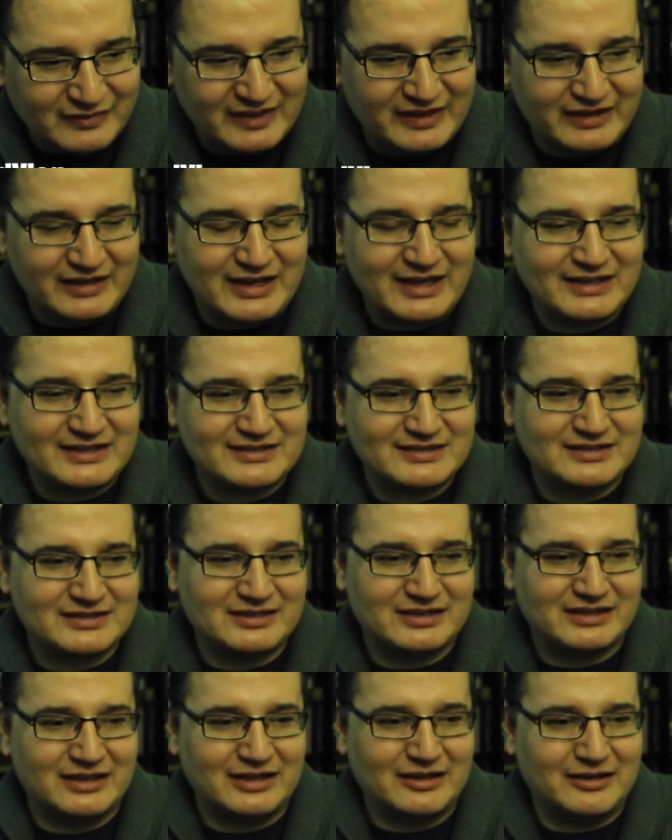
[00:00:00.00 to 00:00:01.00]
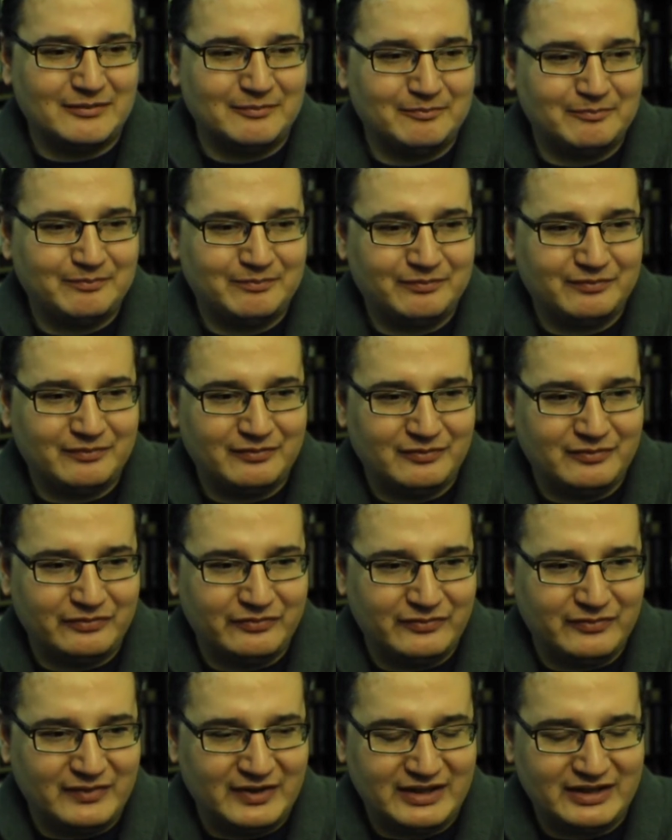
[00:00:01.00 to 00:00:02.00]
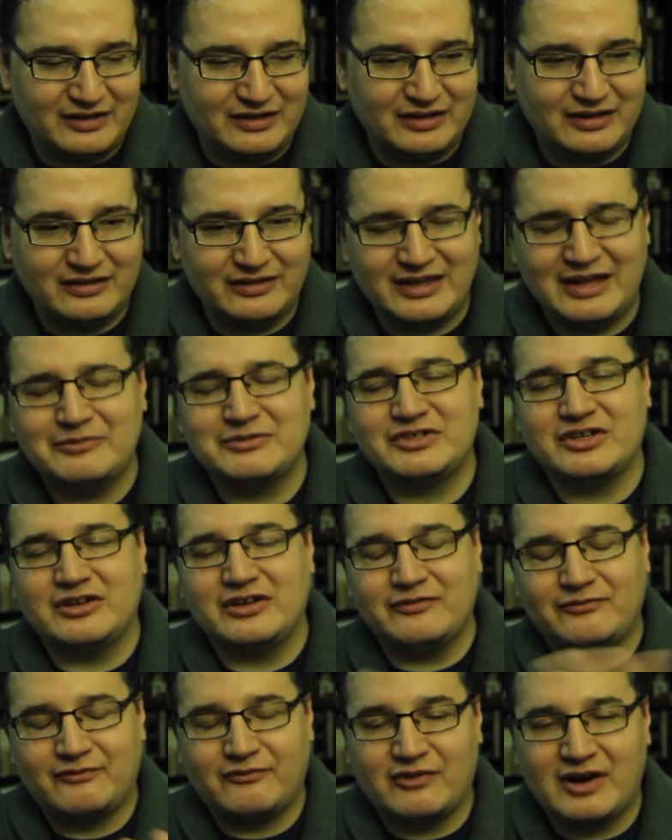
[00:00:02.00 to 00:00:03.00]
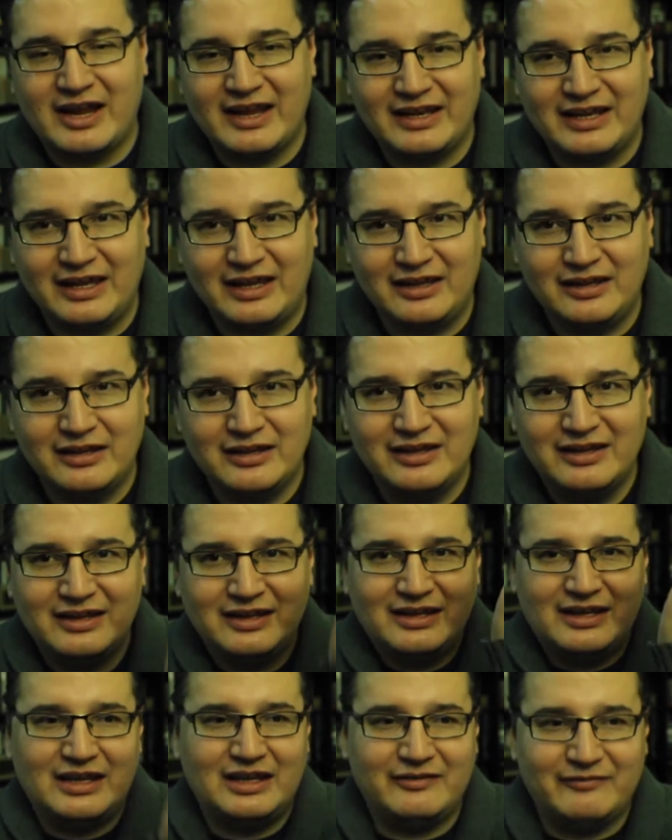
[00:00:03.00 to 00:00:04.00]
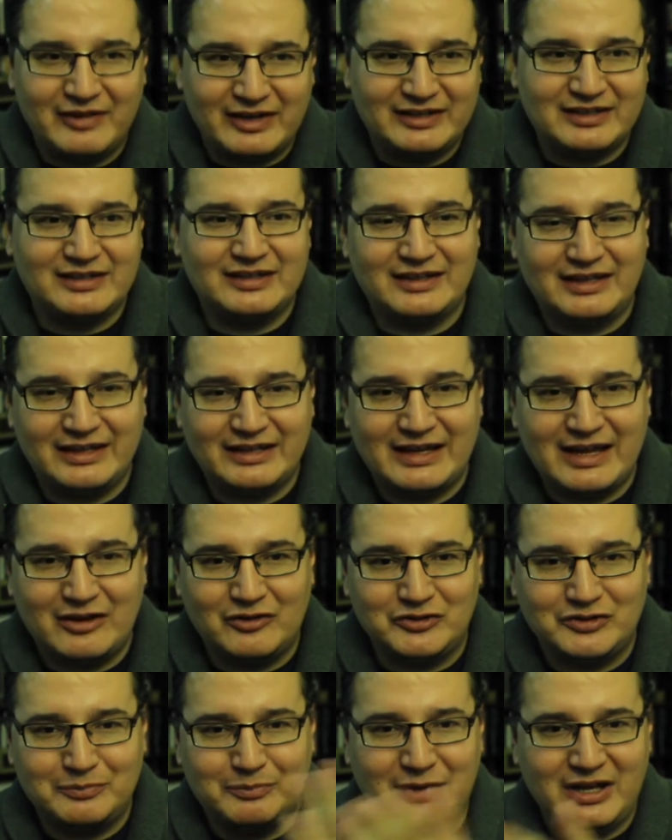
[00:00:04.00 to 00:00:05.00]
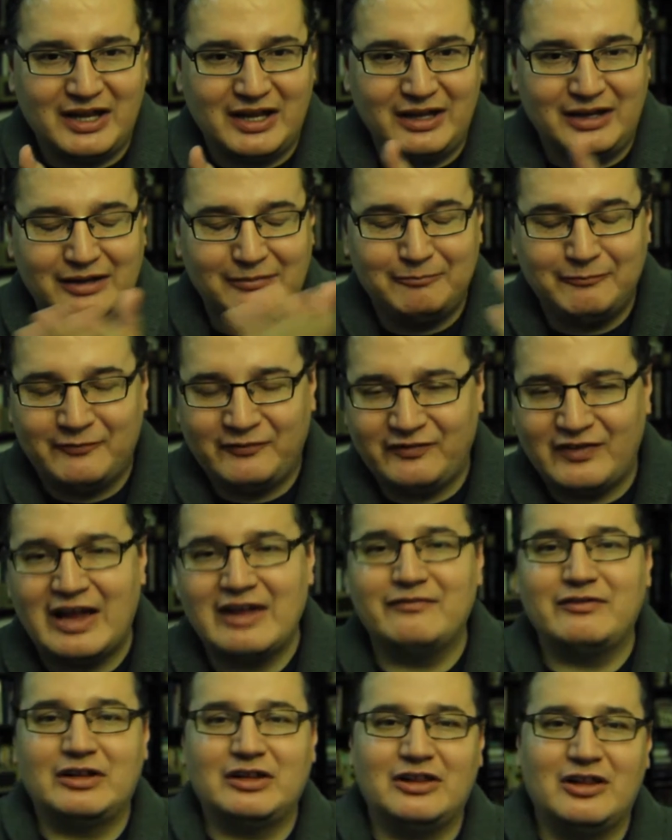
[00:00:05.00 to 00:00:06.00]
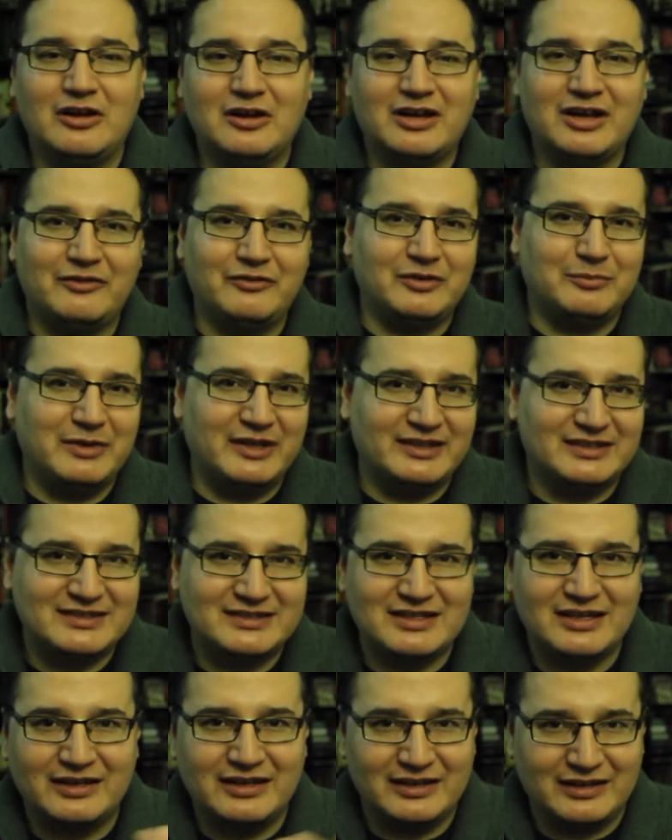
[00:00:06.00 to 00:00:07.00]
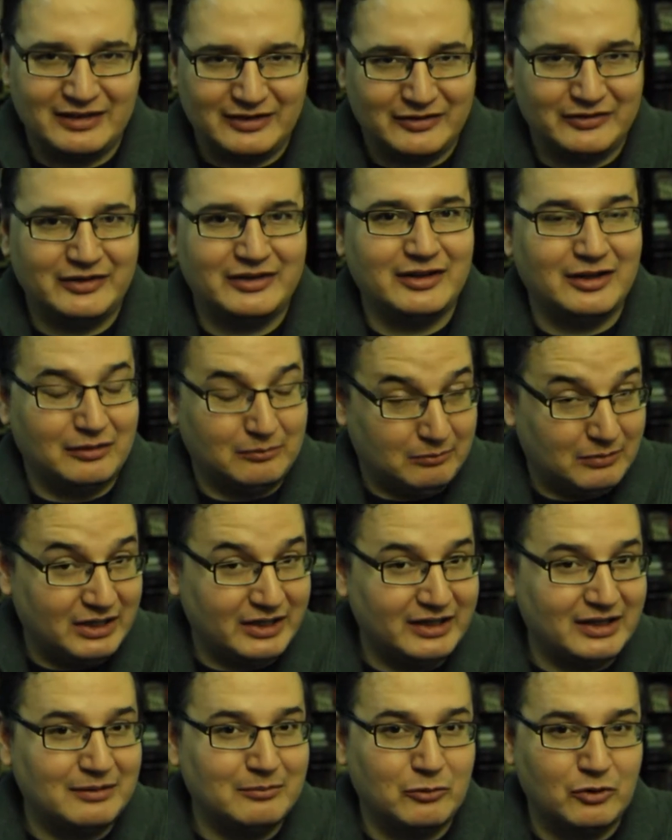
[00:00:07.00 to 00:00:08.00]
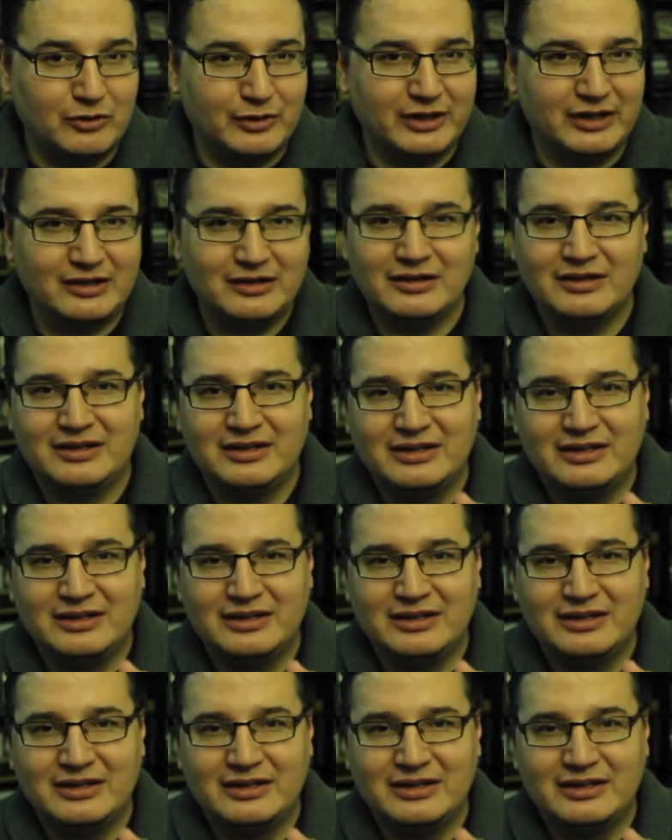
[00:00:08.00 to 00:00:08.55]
the next, that was on a Friday, and if I didn't get out by 5 o'clock, I would have been stuck in there until Monday morning.